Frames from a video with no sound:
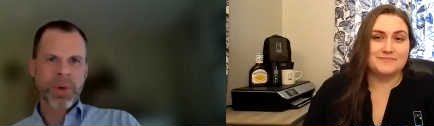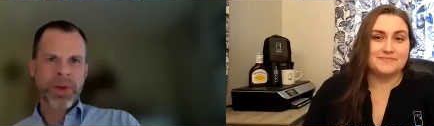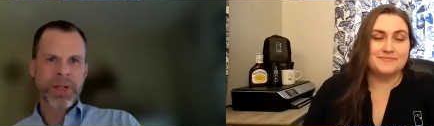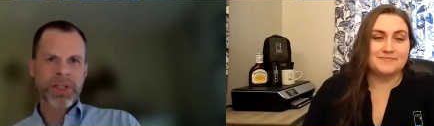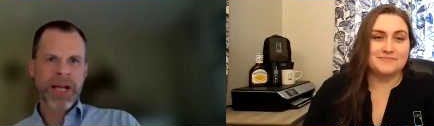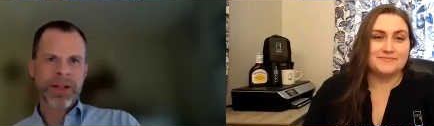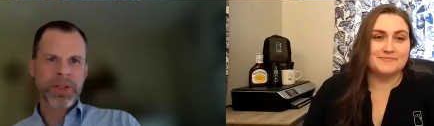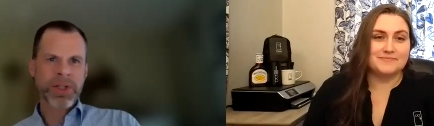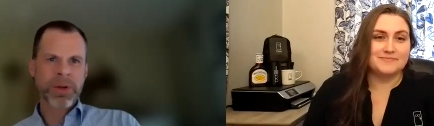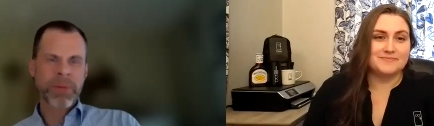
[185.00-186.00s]
Speaker 1: where they
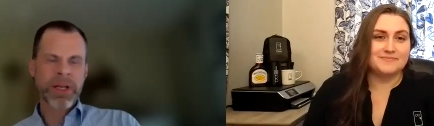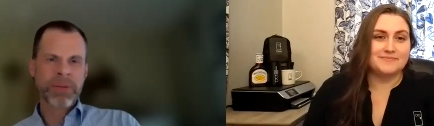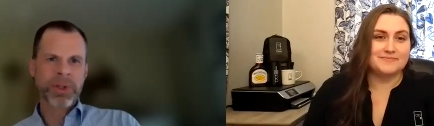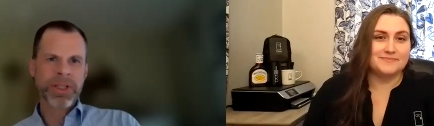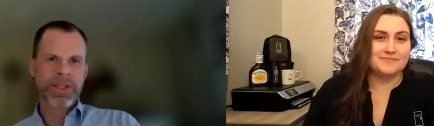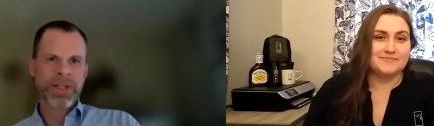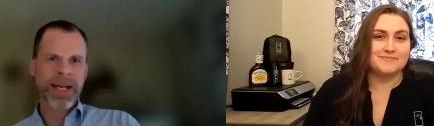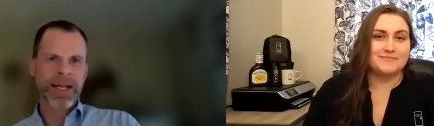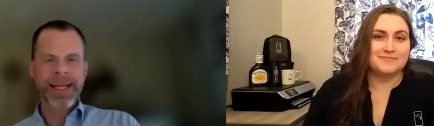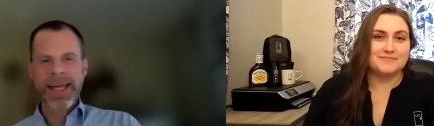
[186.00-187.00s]
challenge their people to
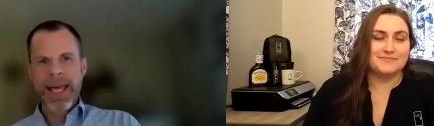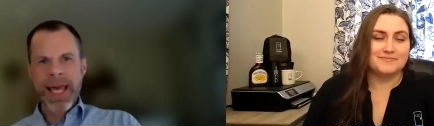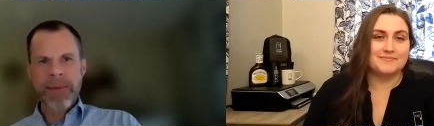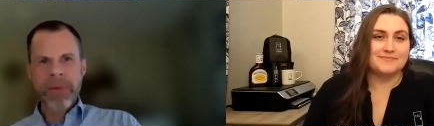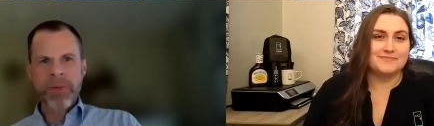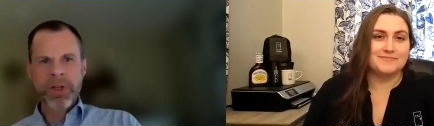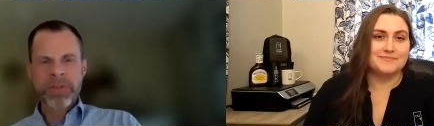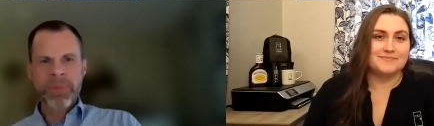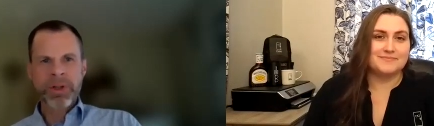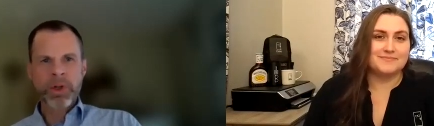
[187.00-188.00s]
say, hey, maybe you
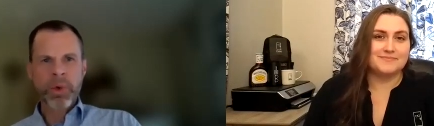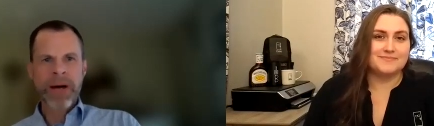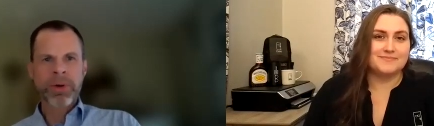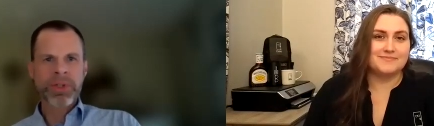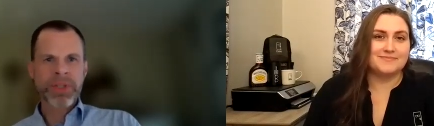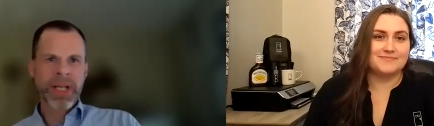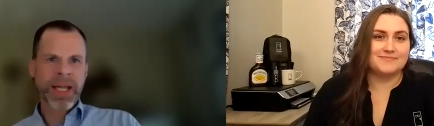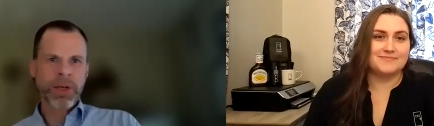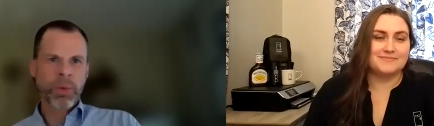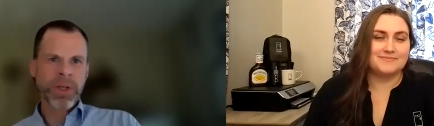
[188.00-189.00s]
spend two hours today
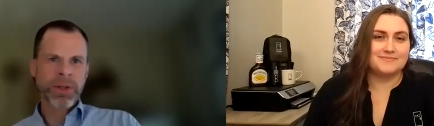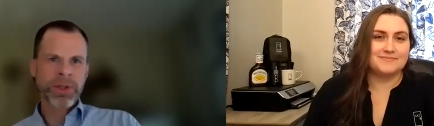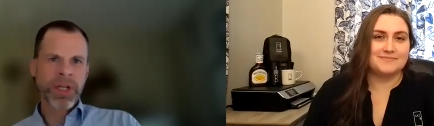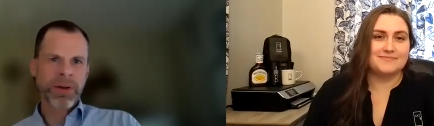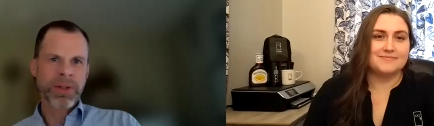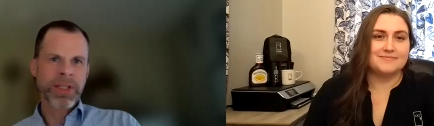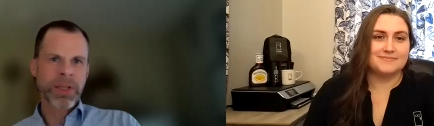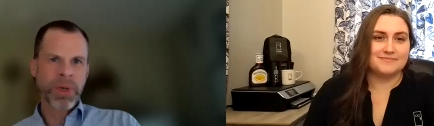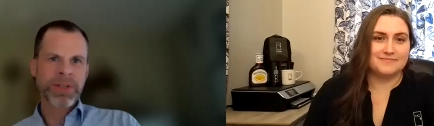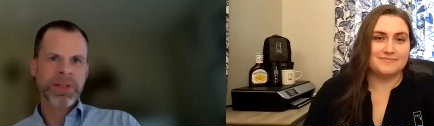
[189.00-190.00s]
in a wheelchair and see
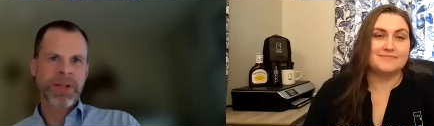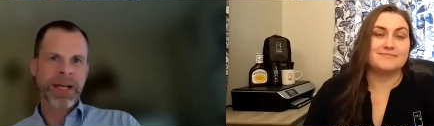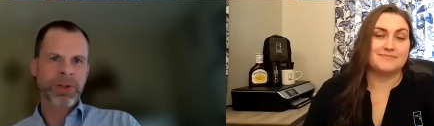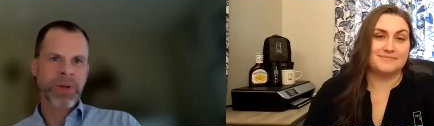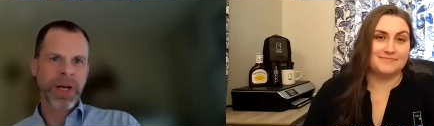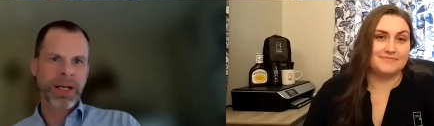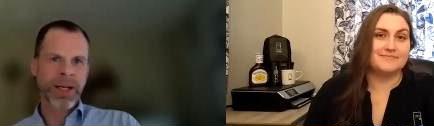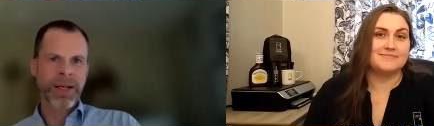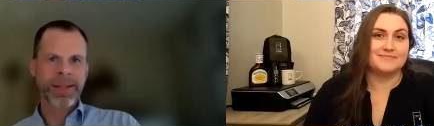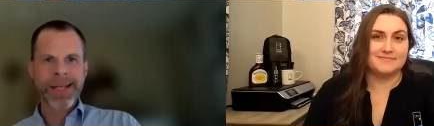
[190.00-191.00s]
what it's like trying
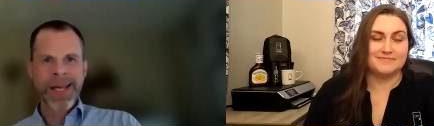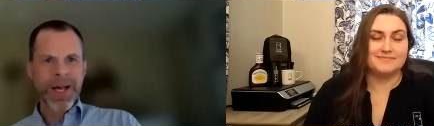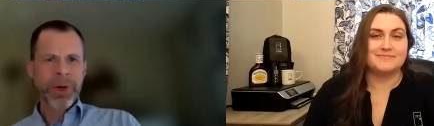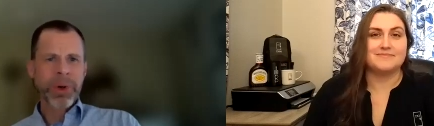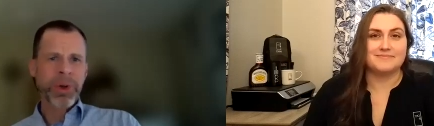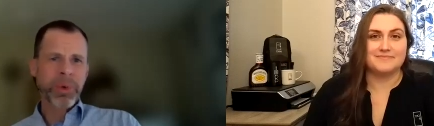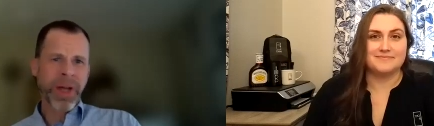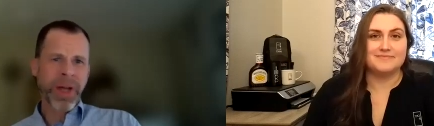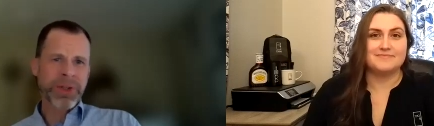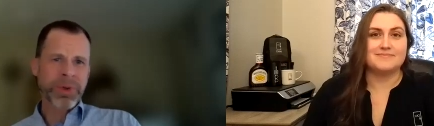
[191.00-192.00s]
to go to the
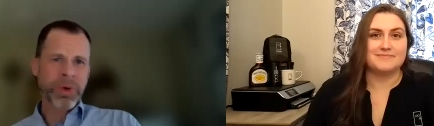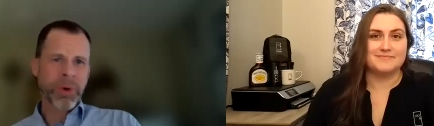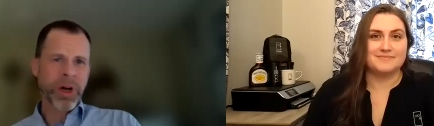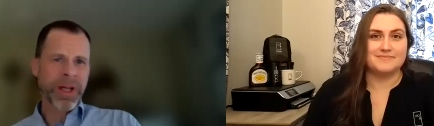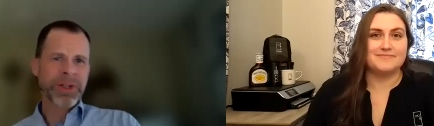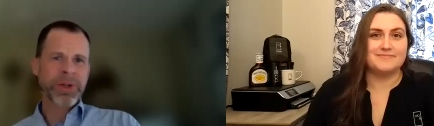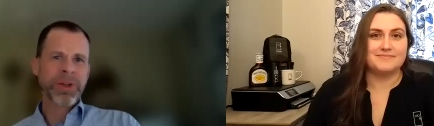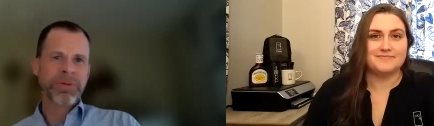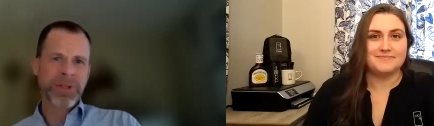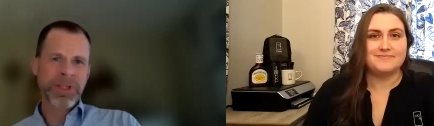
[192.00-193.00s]
restroom or enter the
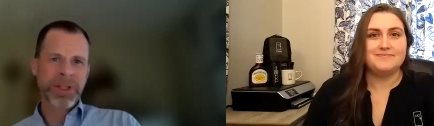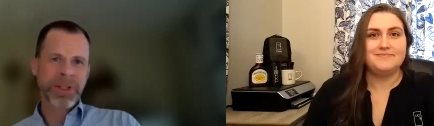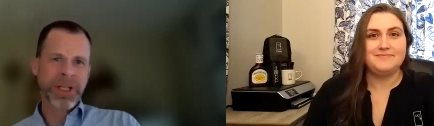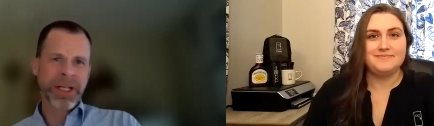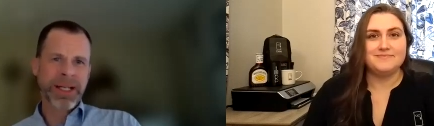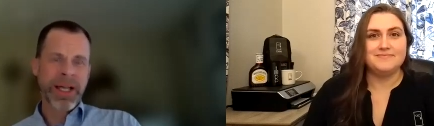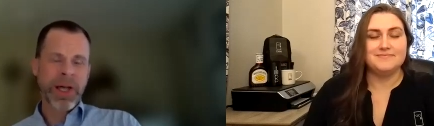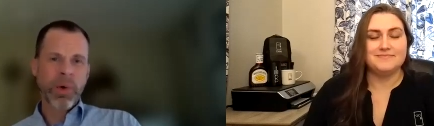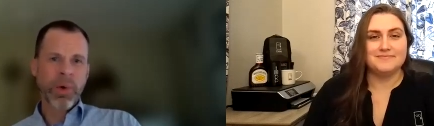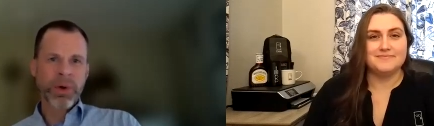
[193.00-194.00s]
facility
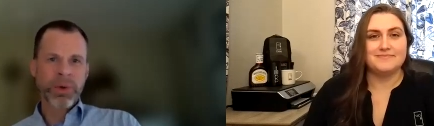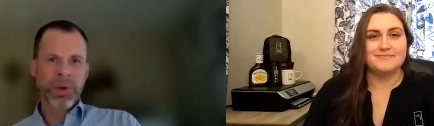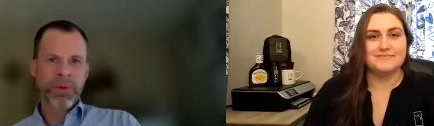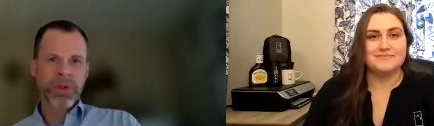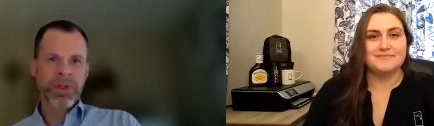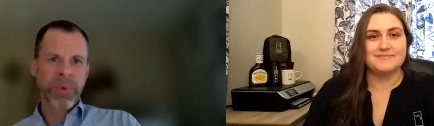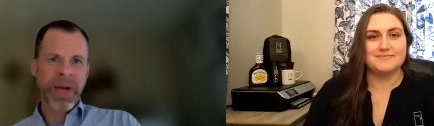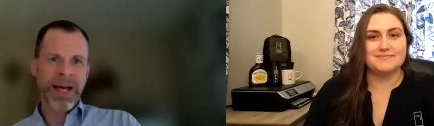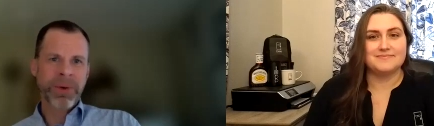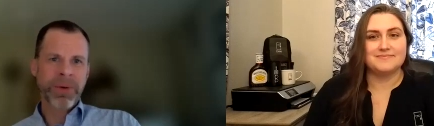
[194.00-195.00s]
or traverse
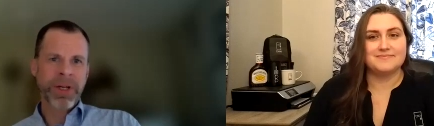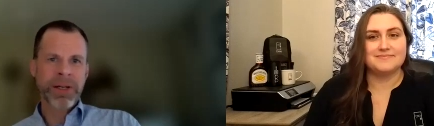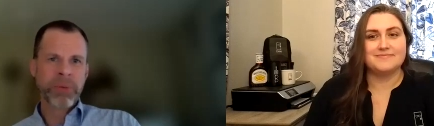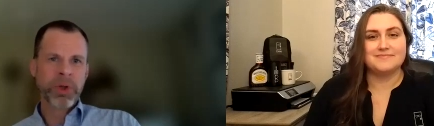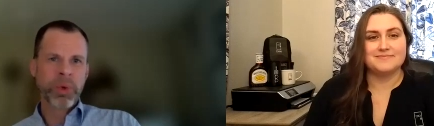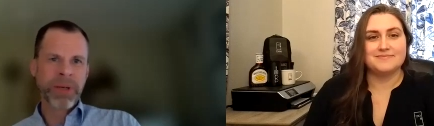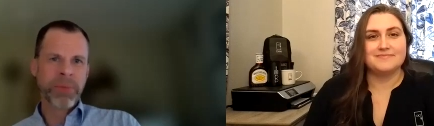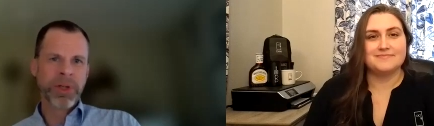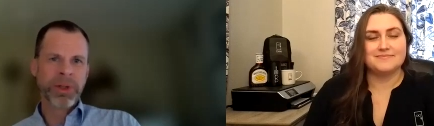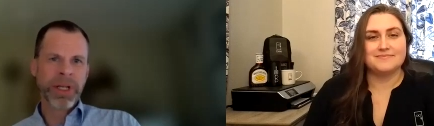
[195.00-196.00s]
around between
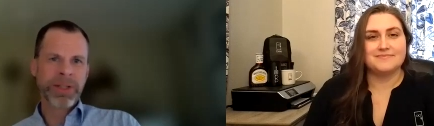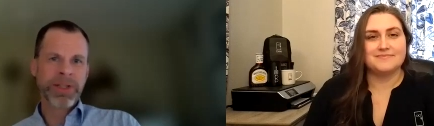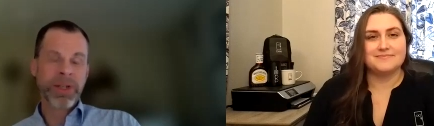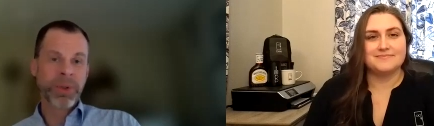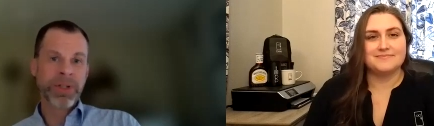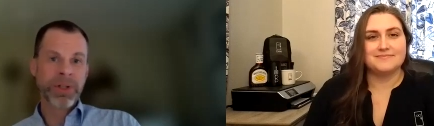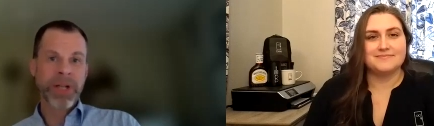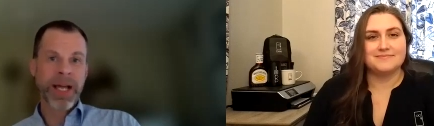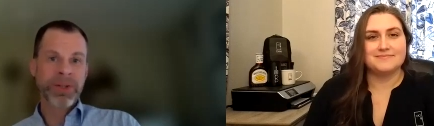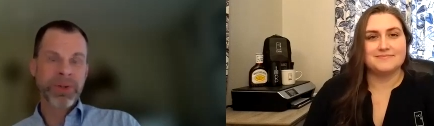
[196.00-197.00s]
buildings. So it's a good
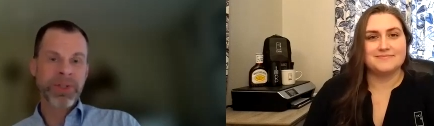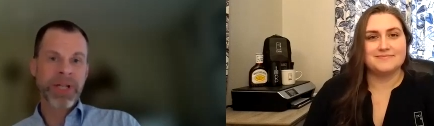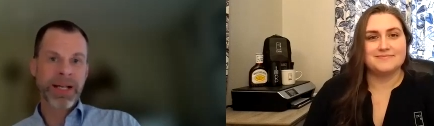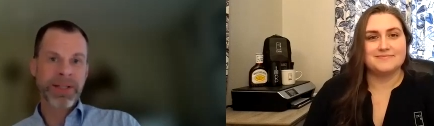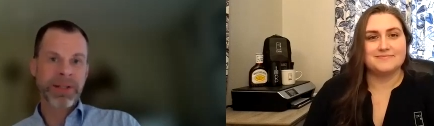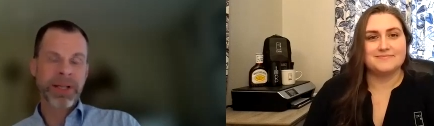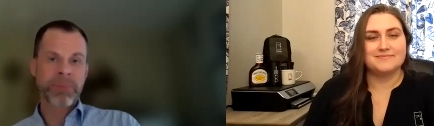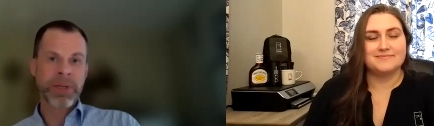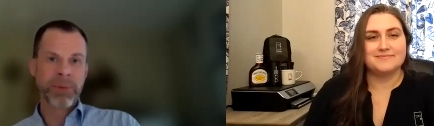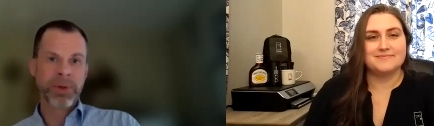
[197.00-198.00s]
exercise to let
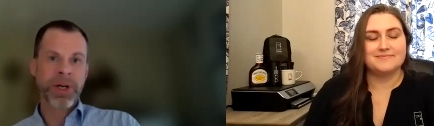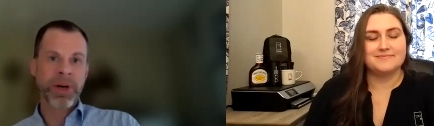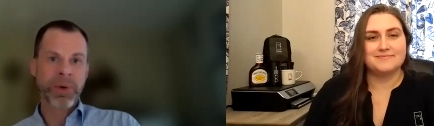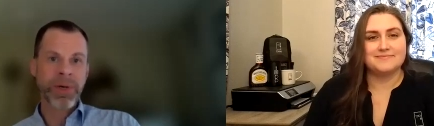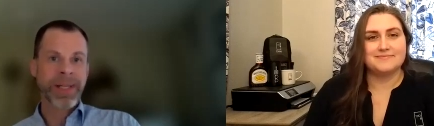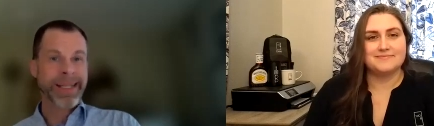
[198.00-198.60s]
people know